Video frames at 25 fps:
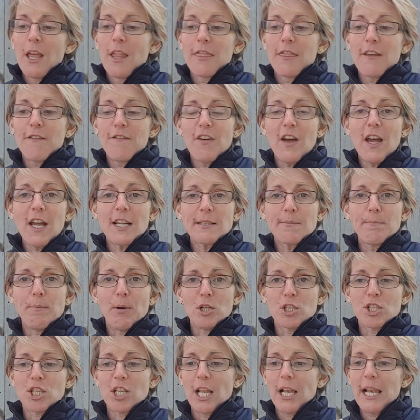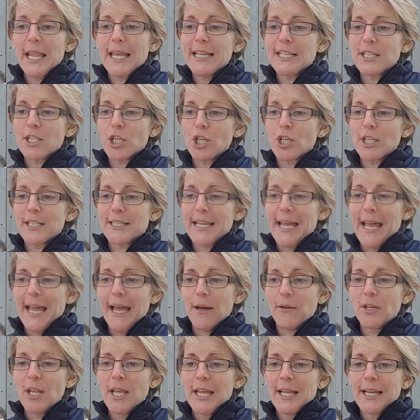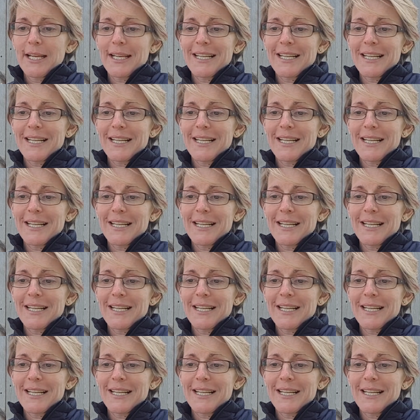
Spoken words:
The first bottle he took down